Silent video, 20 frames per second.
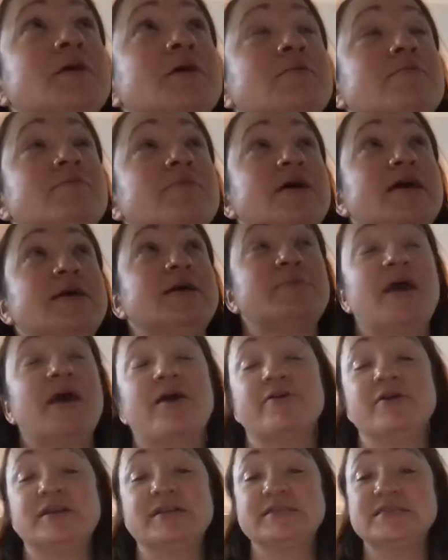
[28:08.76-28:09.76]
my
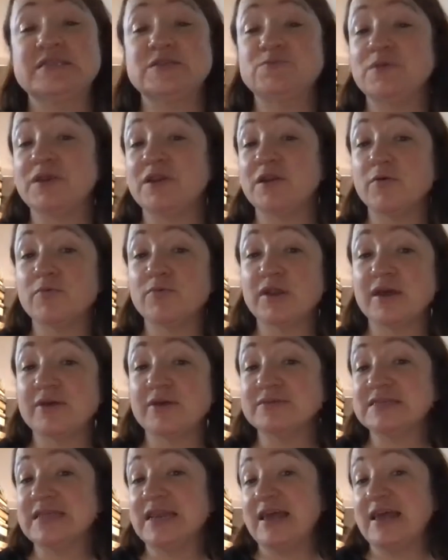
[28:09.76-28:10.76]
parents split up when I
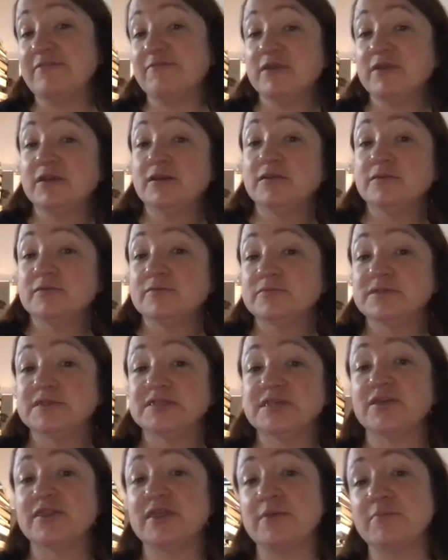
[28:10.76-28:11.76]
was 11.
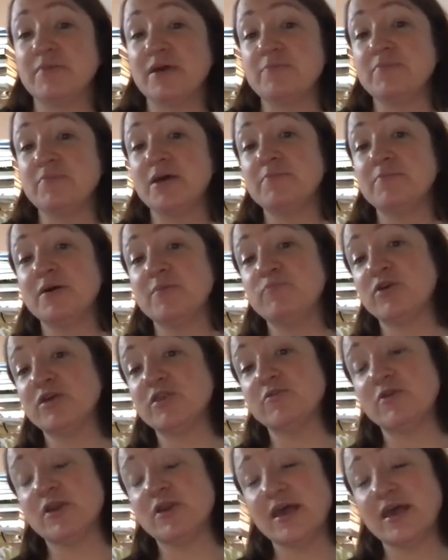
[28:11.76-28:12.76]
So then my mum, my
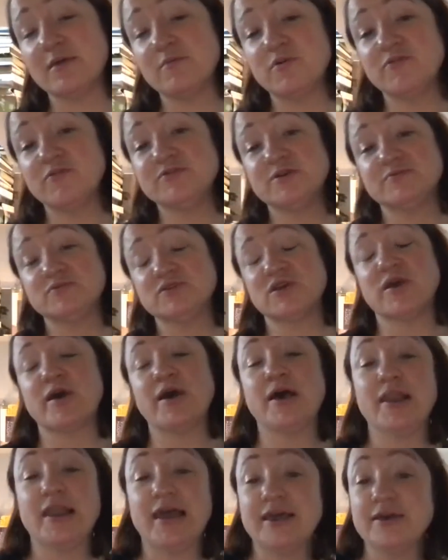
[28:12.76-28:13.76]
brother, and I moved up to
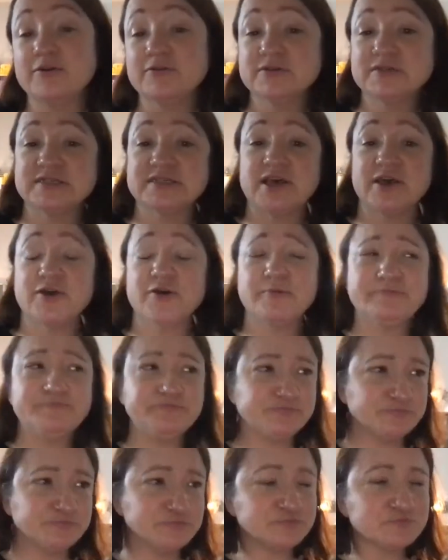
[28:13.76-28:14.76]
Carlisle. So
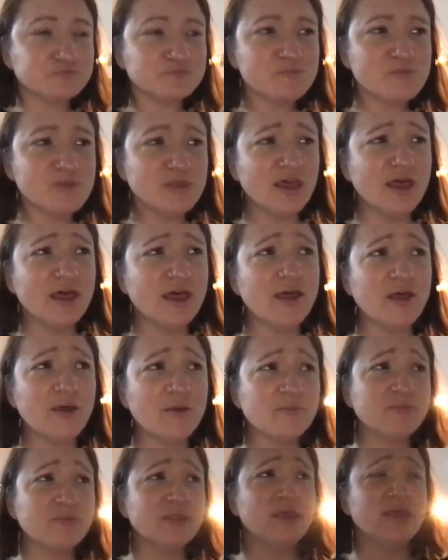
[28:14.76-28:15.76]

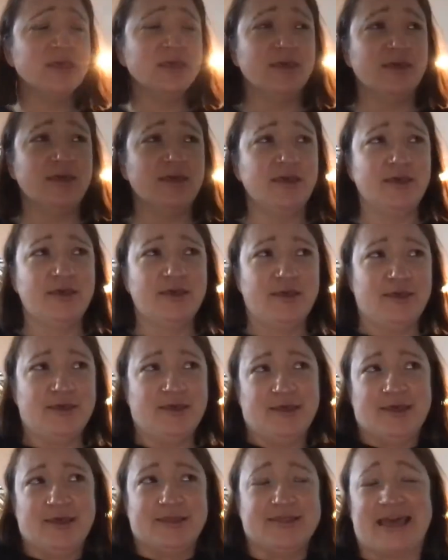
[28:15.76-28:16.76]
um,
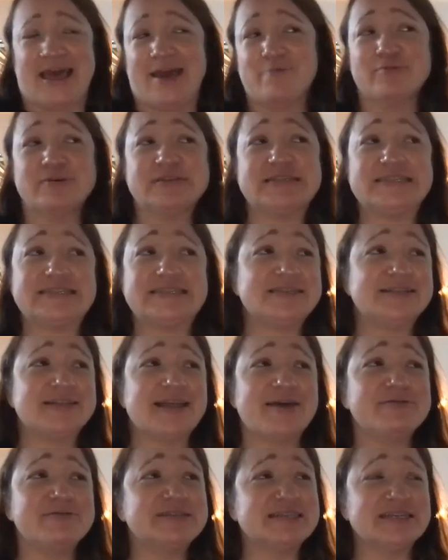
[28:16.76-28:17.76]
that was
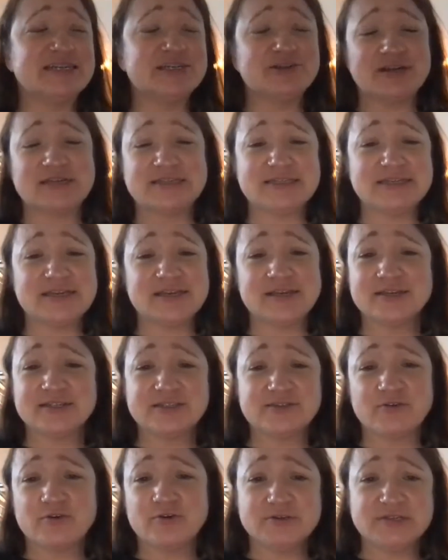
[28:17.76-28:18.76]
that was interesting because
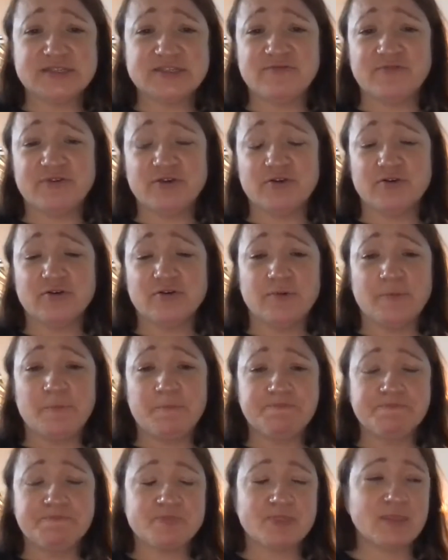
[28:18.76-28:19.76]
of course if you're
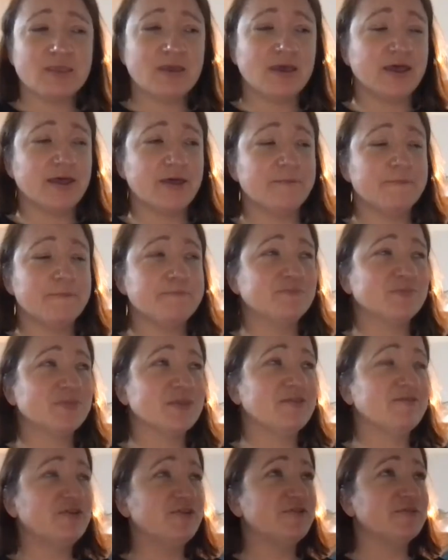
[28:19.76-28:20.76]
um,
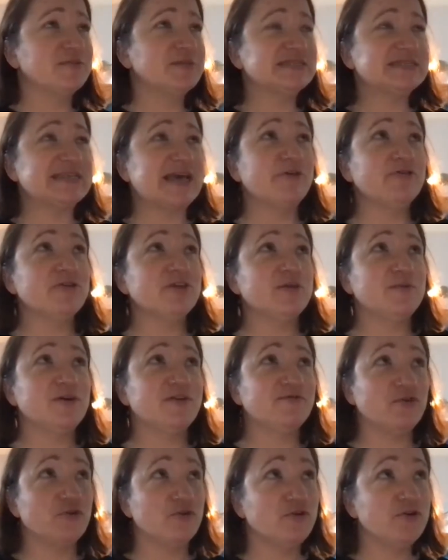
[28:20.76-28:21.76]
if you're from the south you
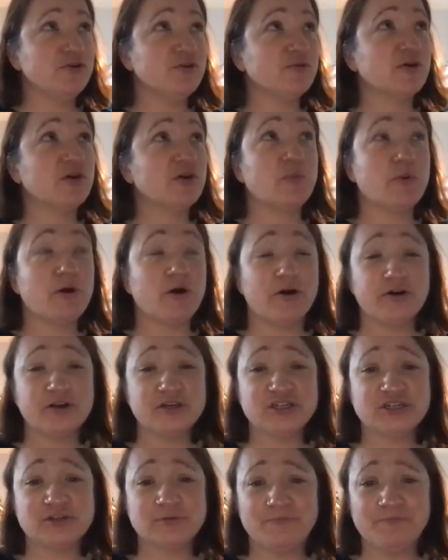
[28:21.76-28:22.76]
move north while you're
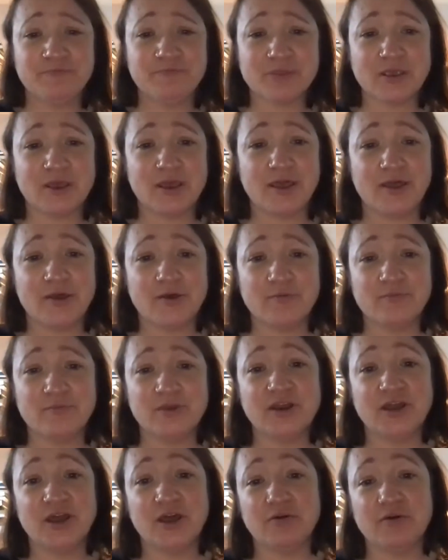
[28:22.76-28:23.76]
posh um, hmm.
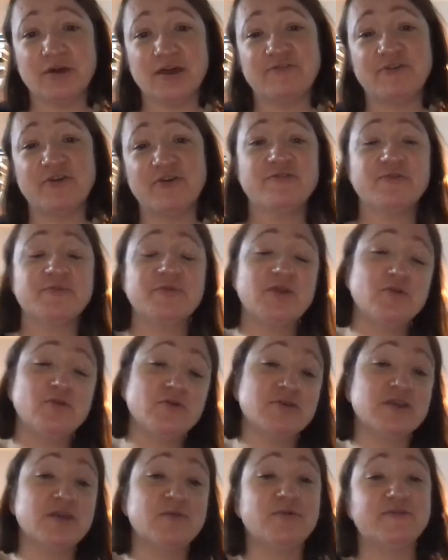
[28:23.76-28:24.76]
You know, if you're from the
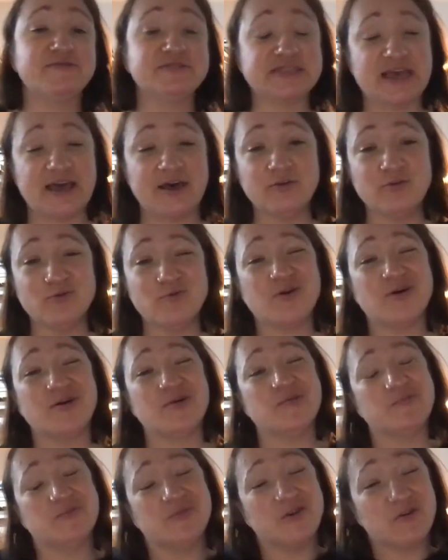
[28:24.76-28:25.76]
north, you move south.
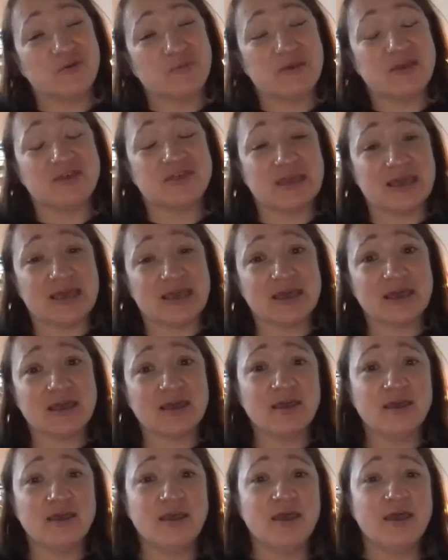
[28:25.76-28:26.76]
Well, you're a bit thick,
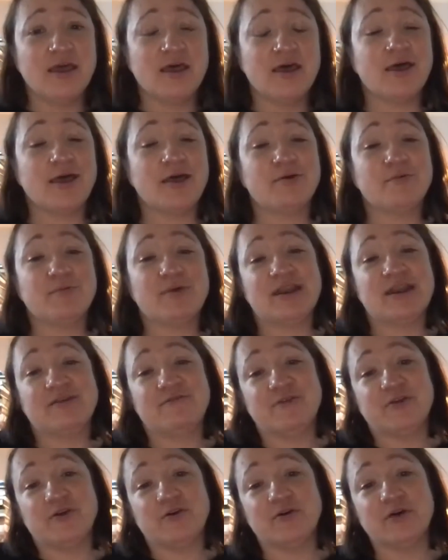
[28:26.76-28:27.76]
um, and
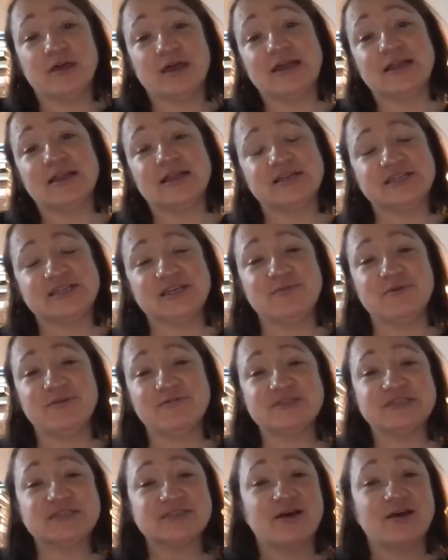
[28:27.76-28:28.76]
if you're English and you move
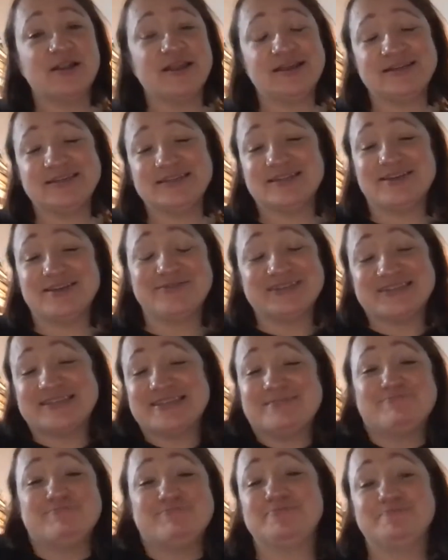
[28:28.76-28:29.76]
to Scotland, you're
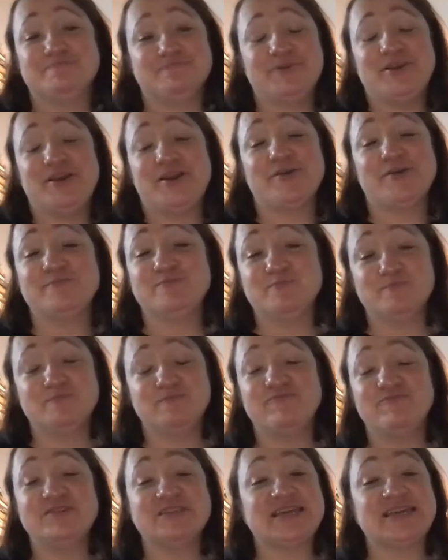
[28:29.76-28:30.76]
just you know
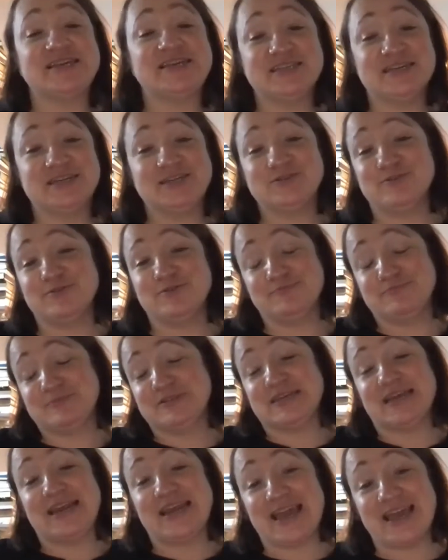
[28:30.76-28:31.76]
resented or
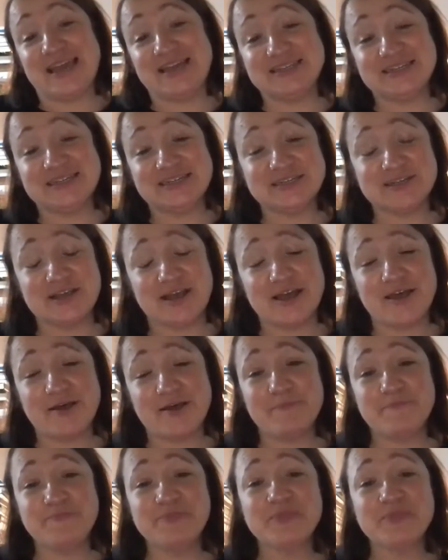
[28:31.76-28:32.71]
slightly hated. Um,